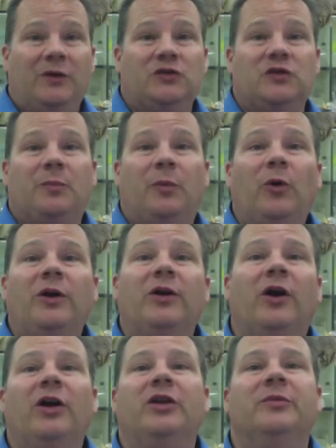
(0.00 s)
Support an
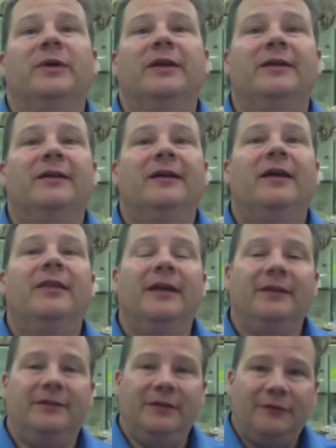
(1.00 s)
argument
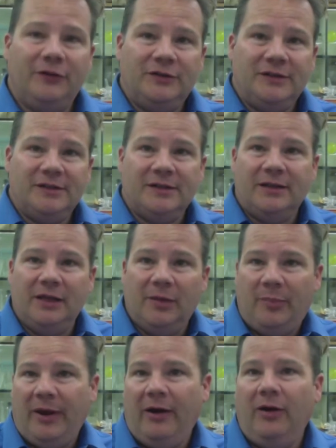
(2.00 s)
that differences in the
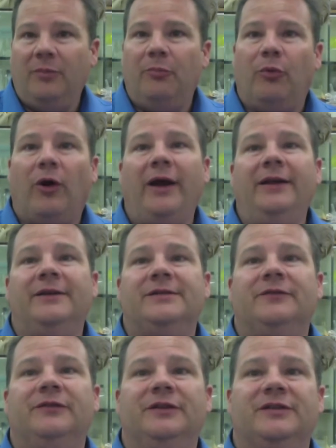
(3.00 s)
apparent brightness
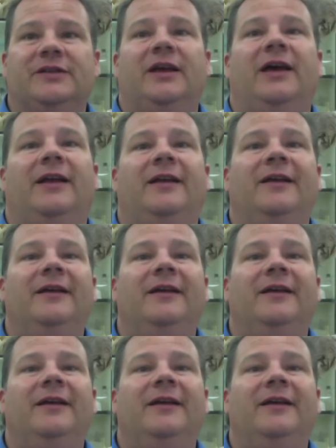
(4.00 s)
of the Sun